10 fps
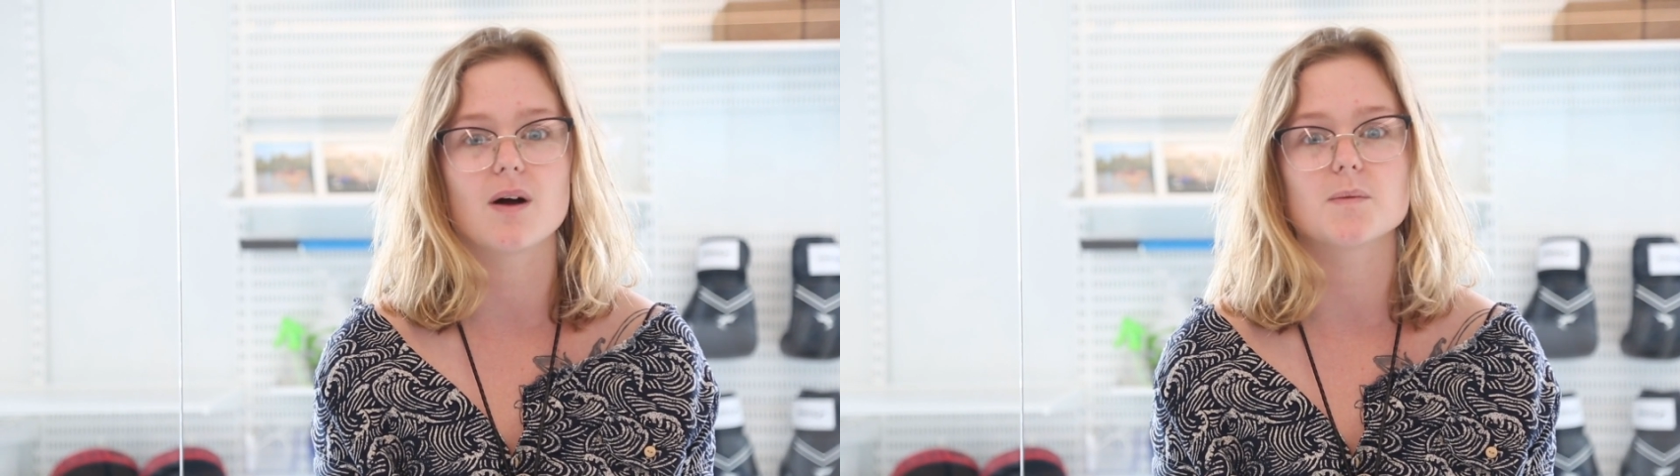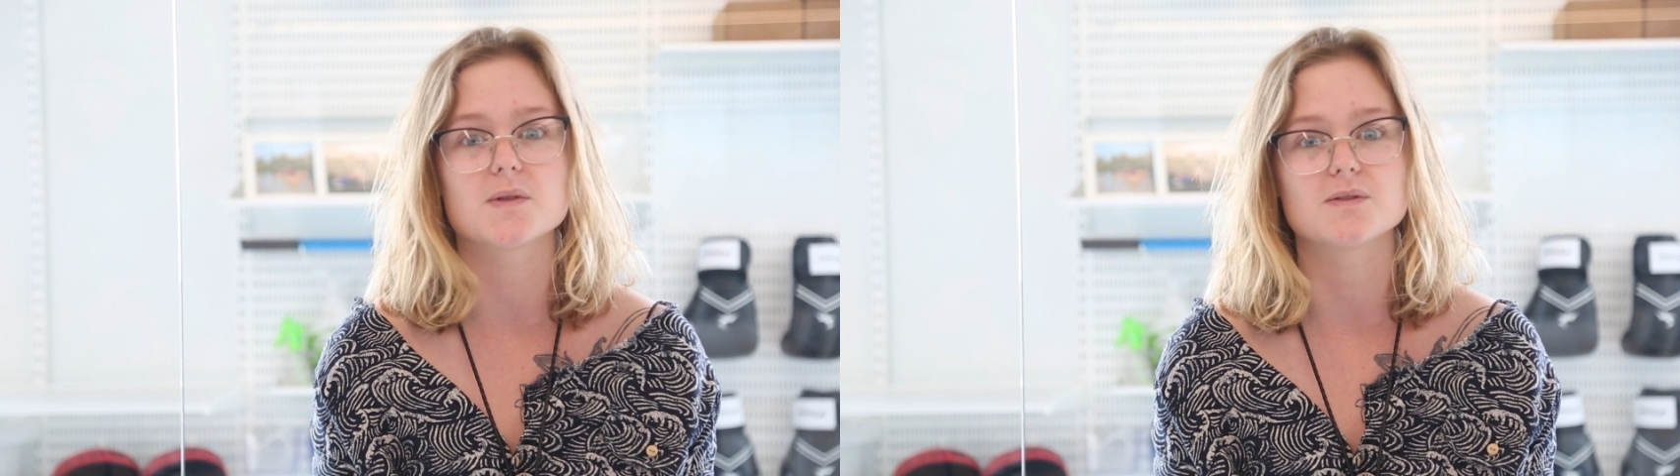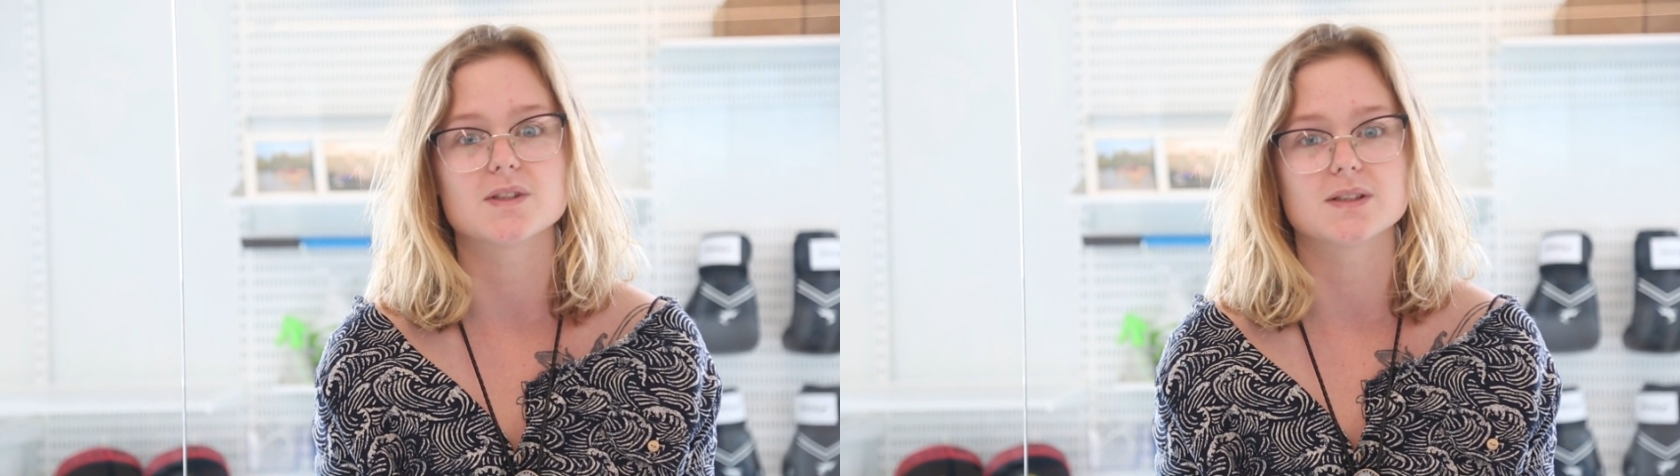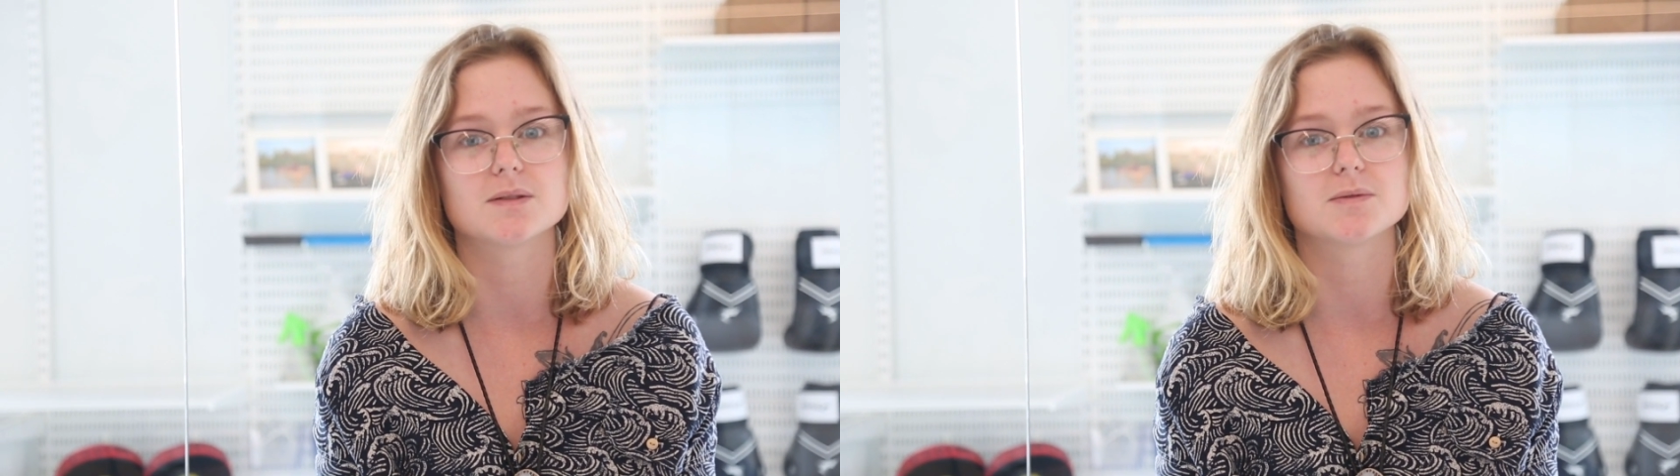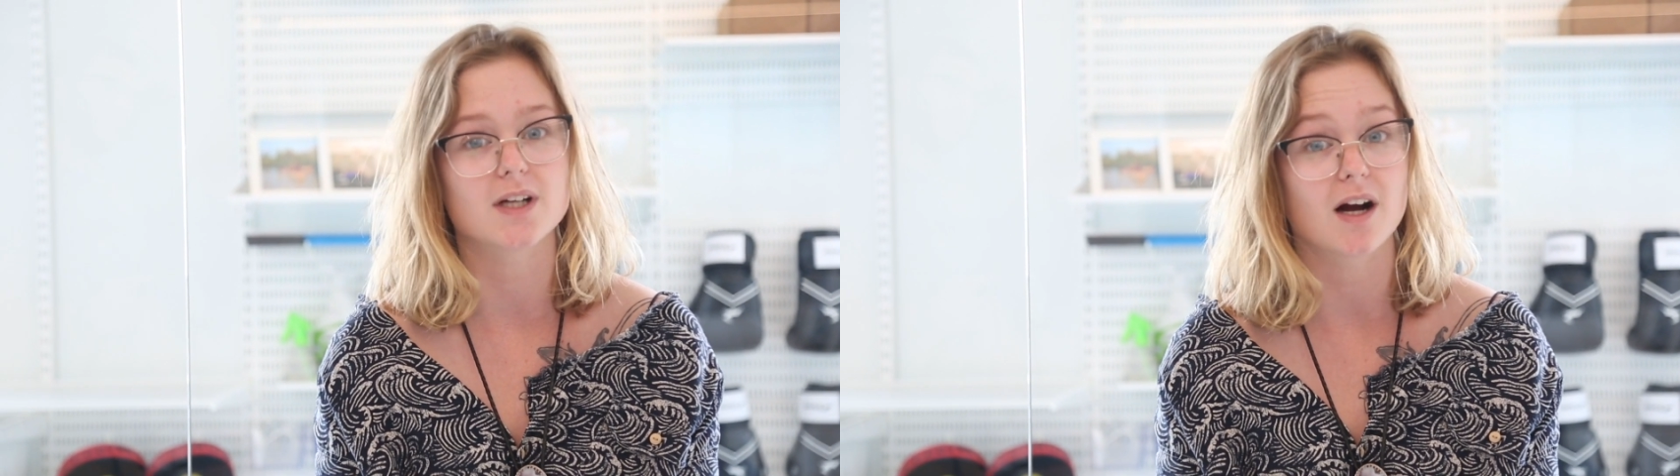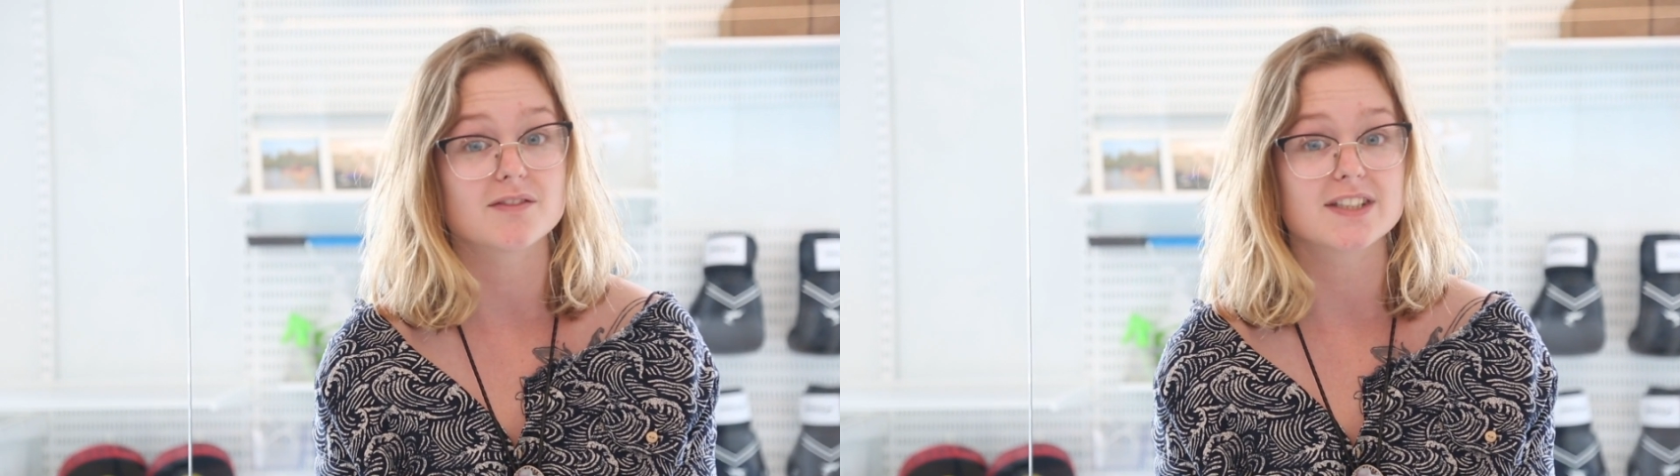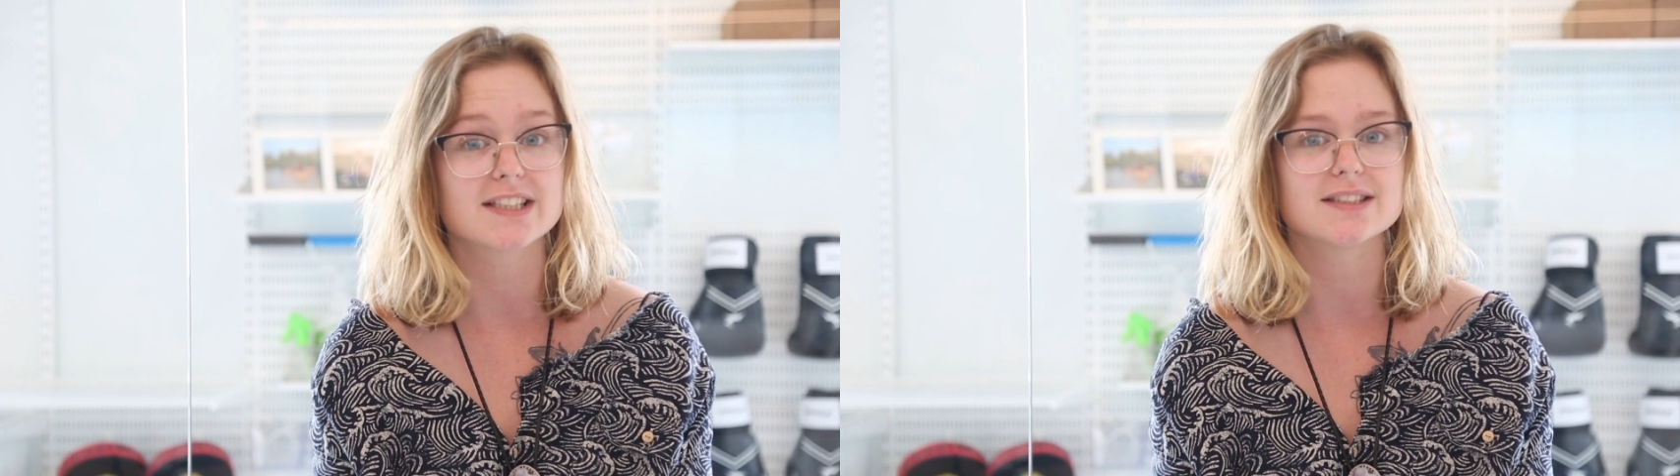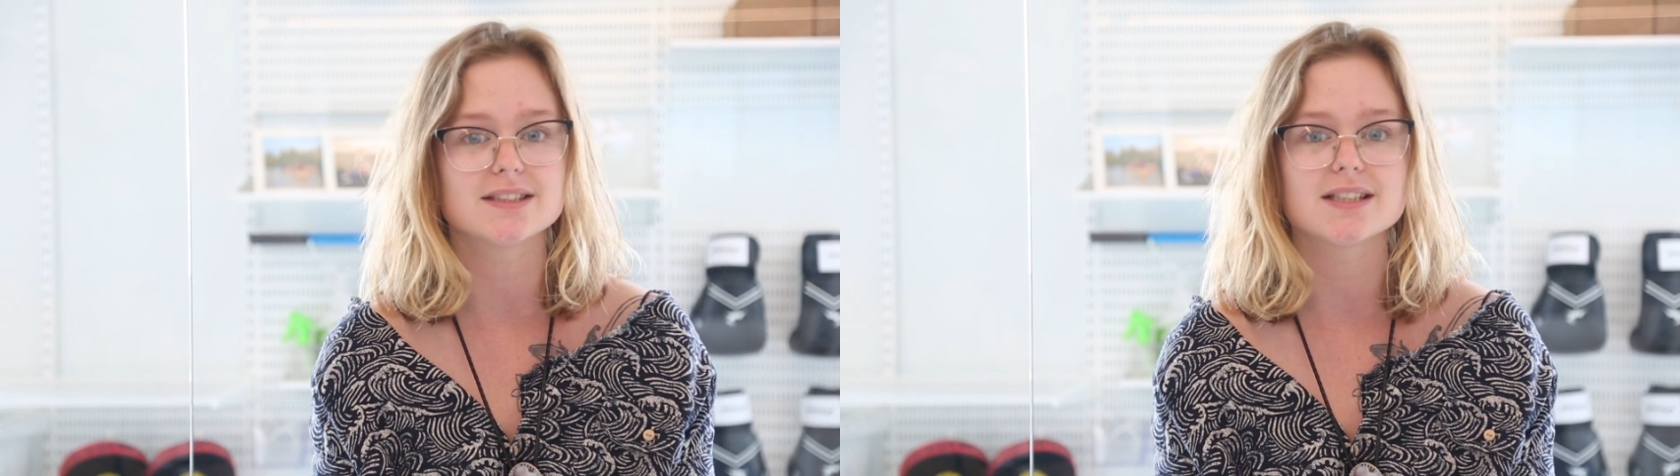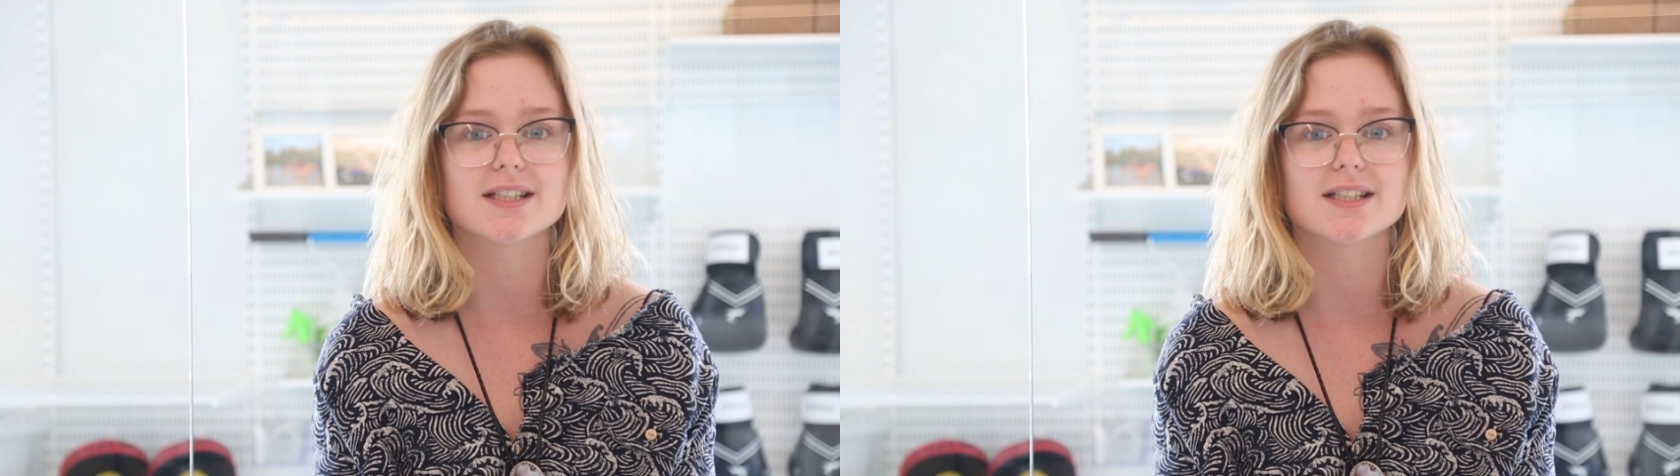helps you feel a little more confident.